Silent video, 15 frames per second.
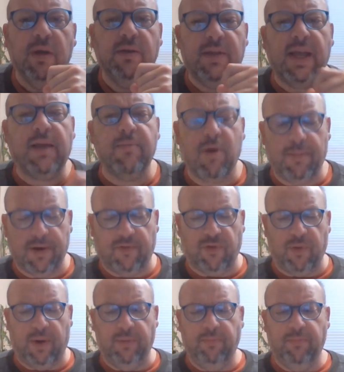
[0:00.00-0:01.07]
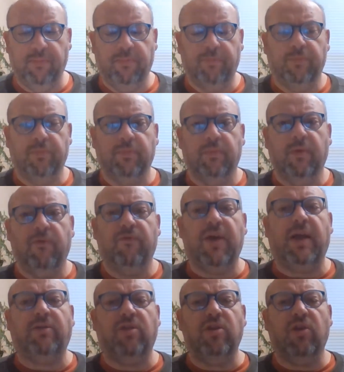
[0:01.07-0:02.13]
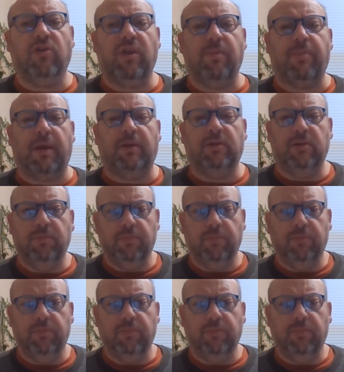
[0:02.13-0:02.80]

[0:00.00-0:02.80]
take a moment, everyone. Fasten your seatbelt.